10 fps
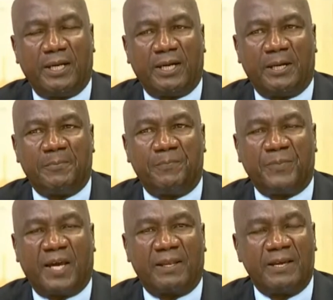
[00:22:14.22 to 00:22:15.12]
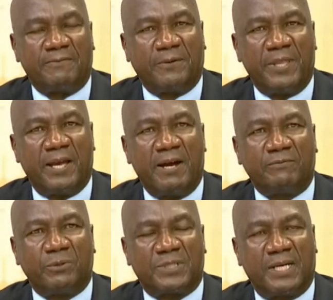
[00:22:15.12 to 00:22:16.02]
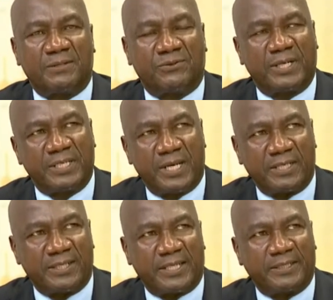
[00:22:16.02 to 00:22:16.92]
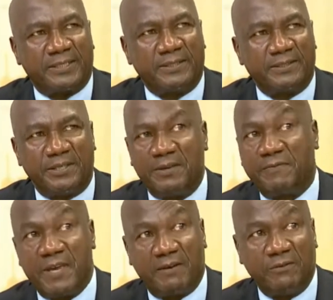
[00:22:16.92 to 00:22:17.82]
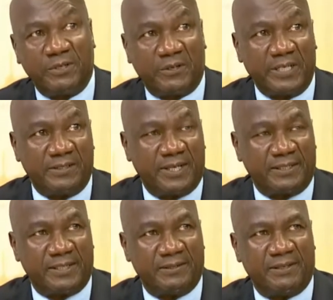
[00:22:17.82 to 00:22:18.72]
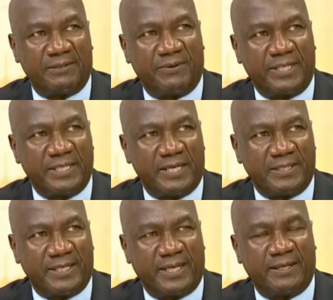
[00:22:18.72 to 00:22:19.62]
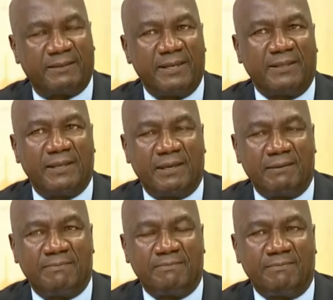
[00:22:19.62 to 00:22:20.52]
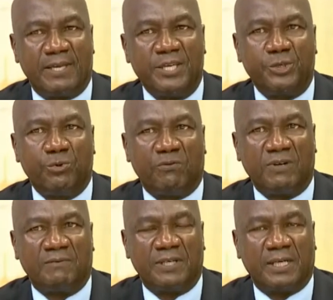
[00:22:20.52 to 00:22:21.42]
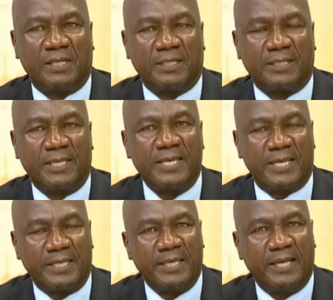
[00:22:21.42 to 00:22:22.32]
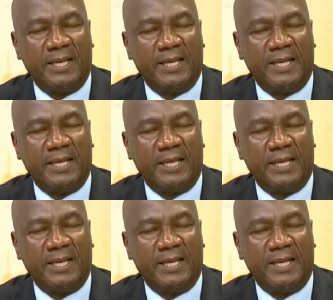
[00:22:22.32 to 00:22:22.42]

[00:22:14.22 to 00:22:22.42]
And therefore, they have to start strategizing, if they have not already started strategizing. And I think the issue of Governor Kingi